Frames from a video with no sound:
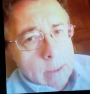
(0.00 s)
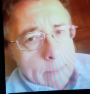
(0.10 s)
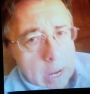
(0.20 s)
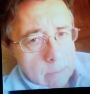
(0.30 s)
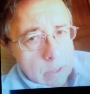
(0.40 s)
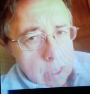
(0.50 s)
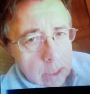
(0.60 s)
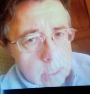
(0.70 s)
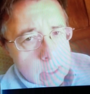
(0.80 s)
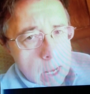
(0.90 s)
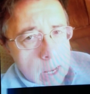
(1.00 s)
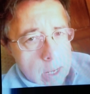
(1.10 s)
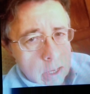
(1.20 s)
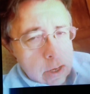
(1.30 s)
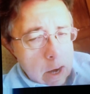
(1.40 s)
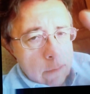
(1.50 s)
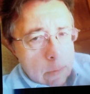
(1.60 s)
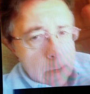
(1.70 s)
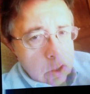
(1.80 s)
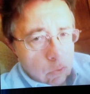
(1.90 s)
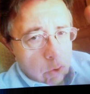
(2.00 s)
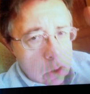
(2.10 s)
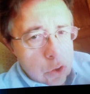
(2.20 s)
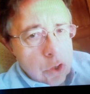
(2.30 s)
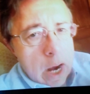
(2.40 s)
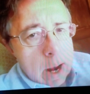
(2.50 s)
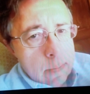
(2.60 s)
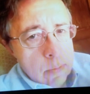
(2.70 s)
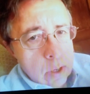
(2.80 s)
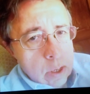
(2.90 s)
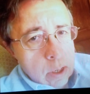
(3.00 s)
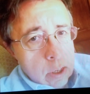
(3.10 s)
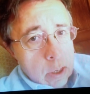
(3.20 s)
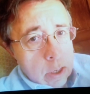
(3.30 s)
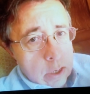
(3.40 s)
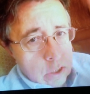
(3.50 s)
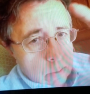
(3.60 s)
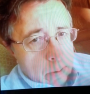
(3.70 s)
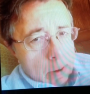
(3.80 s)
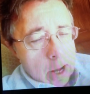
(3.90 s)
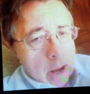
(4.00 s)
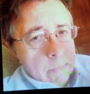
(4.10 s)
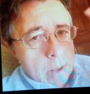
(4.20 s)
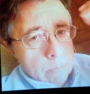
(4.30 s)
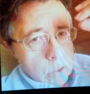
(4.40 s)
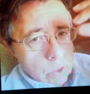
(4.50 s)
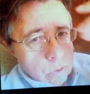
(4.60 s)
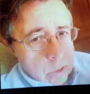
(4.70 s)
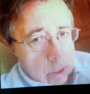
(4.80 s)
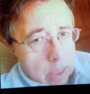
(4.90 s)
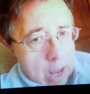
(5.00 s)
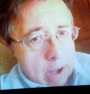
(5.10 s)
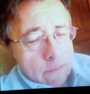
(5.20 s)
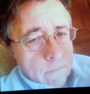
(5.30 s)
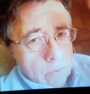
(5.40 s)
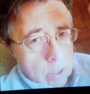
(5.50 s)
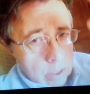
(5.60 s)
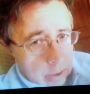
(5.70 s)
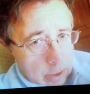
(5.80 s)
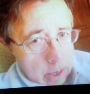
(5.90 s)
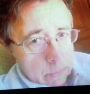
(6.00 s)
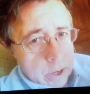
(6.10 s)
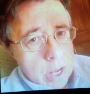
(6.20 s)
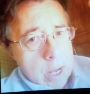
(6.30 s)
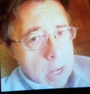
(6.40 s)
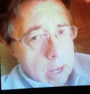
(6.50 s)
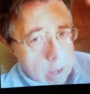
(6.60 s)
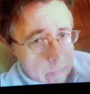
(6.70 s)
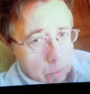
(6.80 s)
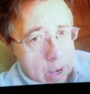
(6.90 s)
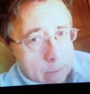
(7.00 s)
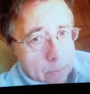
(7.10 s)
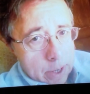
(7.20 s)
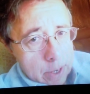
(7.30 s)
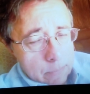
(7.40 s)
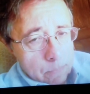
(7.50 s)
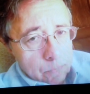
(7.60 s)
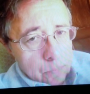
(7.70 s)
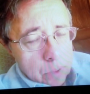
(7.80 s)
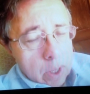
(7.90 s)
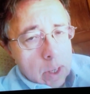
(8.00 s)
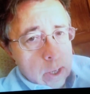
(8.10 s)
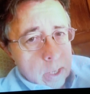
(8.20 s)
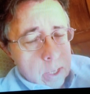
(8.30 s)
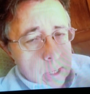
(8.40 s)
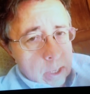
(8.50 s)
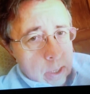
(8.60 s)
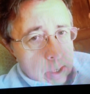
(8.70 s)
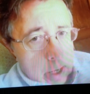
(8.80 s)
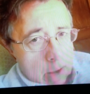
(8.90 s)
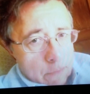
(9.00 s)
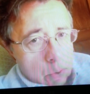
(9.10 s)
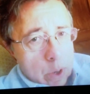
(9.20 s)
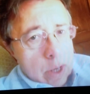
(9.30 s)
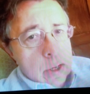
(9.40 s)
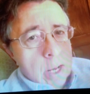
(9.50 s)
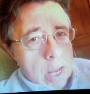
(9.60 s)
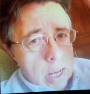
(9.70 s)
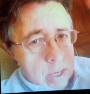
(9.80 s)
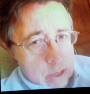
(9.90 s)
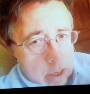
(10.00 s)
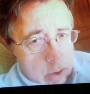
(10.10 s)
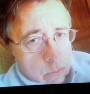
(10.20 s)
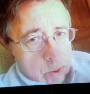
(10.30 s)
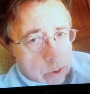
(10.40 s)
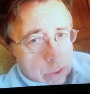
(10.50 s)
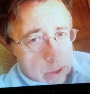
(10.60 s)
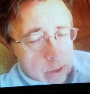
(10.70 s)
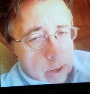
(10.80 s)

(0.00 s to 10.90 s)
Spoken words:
the bottom of the list. Government's first job is to protect people's life, liberty, and property. Kifowitz and Duckworth